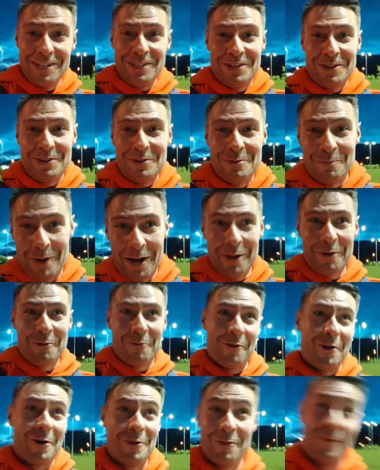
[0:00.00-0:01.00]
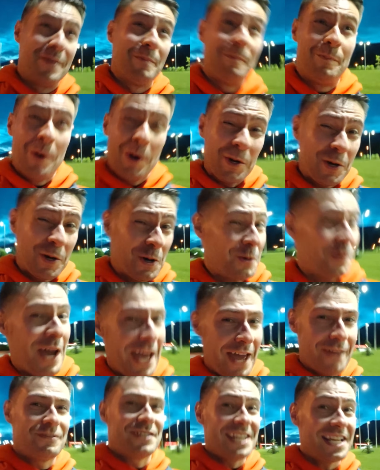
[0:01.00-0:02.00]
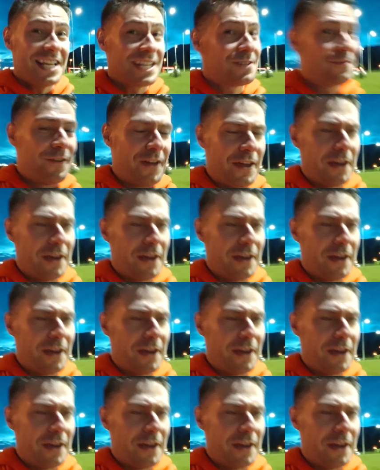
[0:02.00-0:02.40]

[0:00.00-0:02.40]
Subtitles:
the internal microphone of the Poco F6